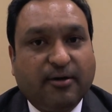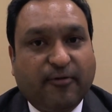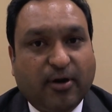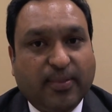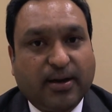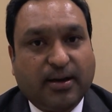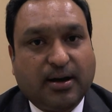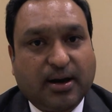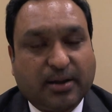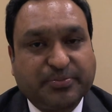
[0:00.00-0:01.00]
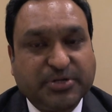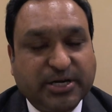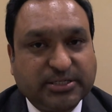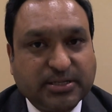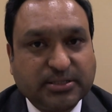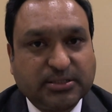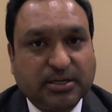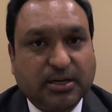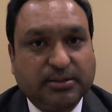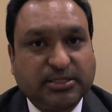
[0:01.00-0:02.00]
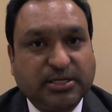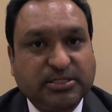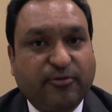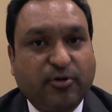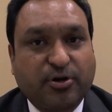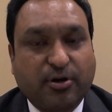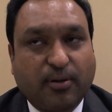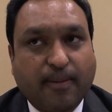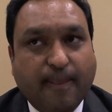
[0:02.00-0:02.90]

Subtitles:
for the Arab citizens, this region won't grow.